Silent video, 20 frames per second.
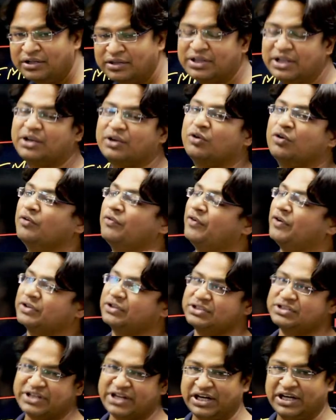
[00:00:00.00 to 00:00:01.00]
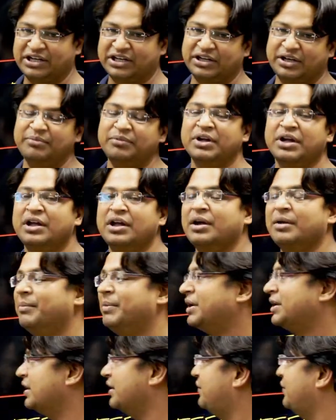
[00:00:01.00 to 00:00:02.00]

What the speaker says: then go for the second attempt. But if